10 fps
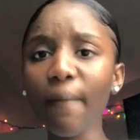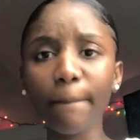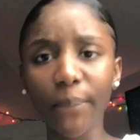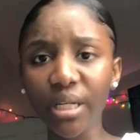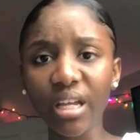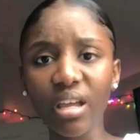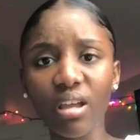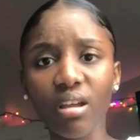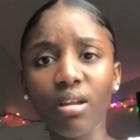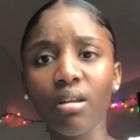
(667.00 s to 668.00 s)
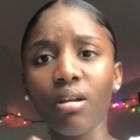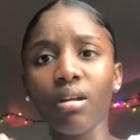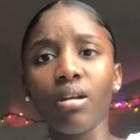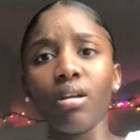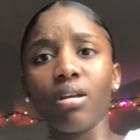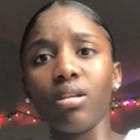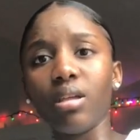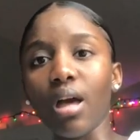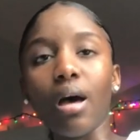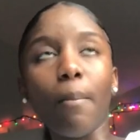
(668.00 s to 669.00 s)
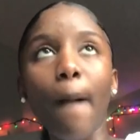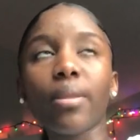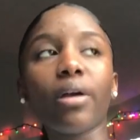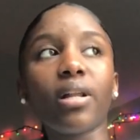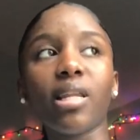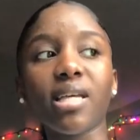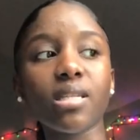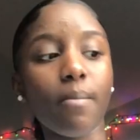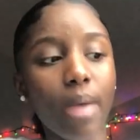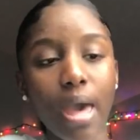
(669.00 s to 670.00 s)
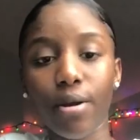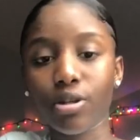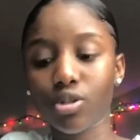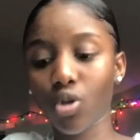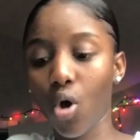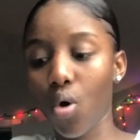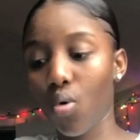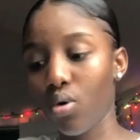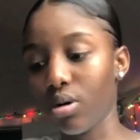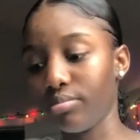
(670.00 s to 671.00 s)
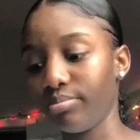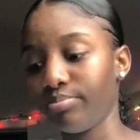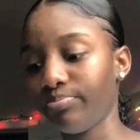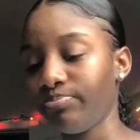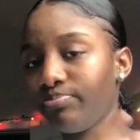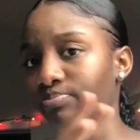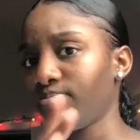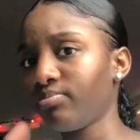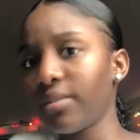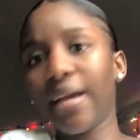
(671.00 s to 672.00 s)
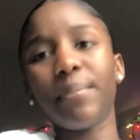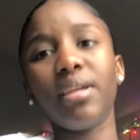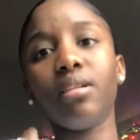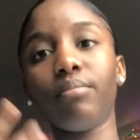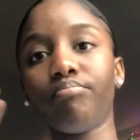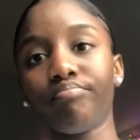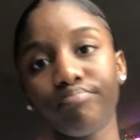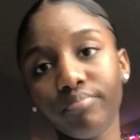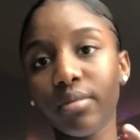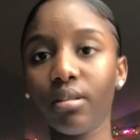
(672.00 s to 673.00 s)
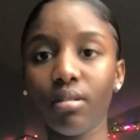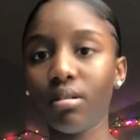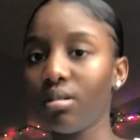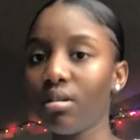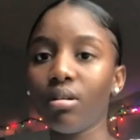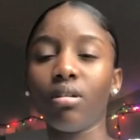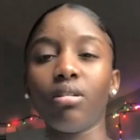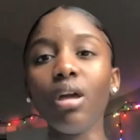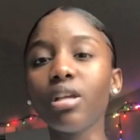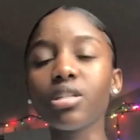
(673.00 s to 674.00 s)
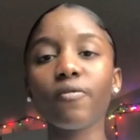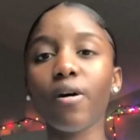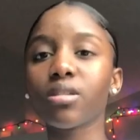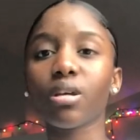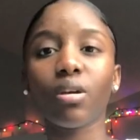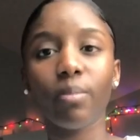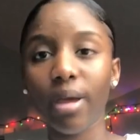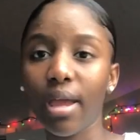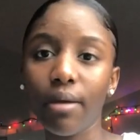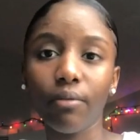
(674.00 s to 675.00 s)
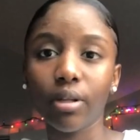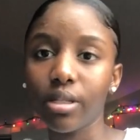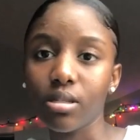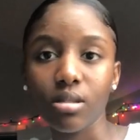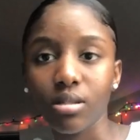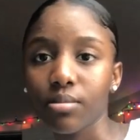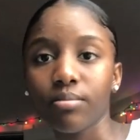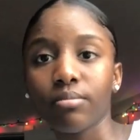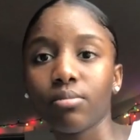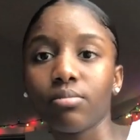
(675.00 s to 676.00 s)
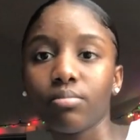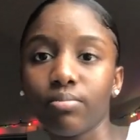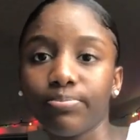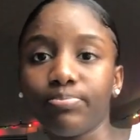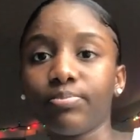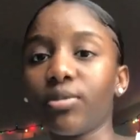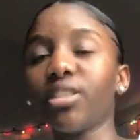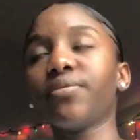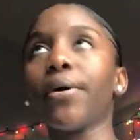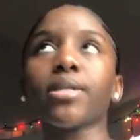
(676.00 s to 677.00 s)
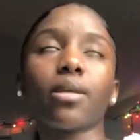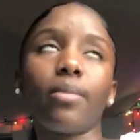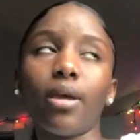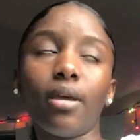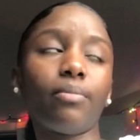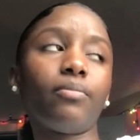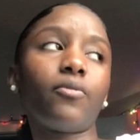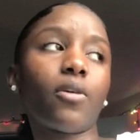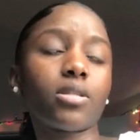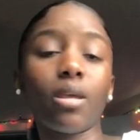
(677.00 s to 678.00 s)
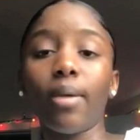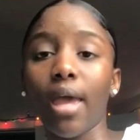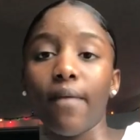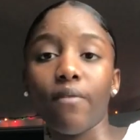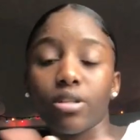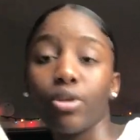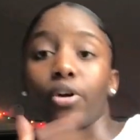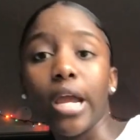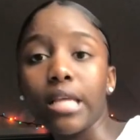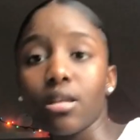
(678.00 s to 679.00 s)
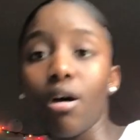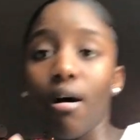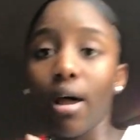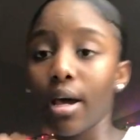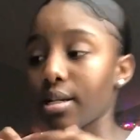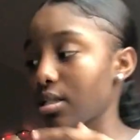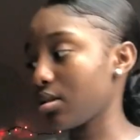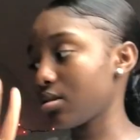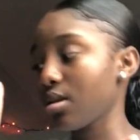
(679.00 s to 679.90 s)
but yeah, popularity doesn't matter. So I mean, yeah, just focus on your bag, really, sis. Just focus on your bag. Focus on your bag, focus on your grades, all that kind of stuff.